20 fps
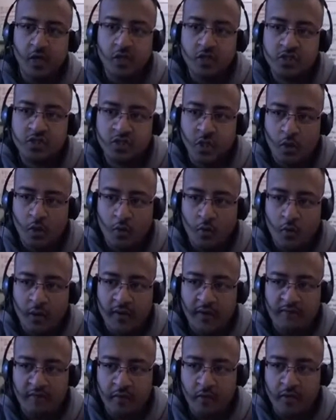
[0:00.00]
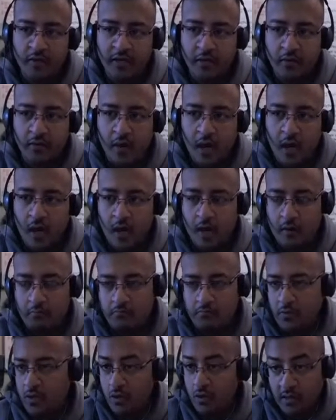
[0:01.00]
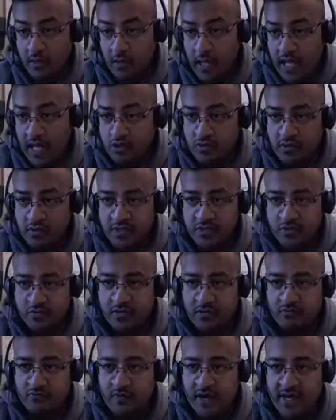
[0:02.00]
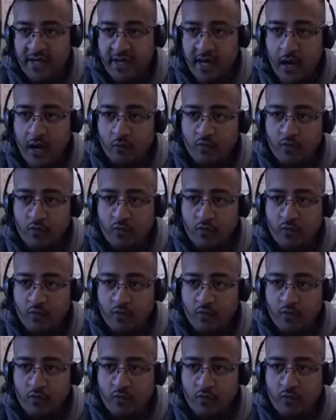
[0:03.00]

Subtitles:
So if you can actually do it right now,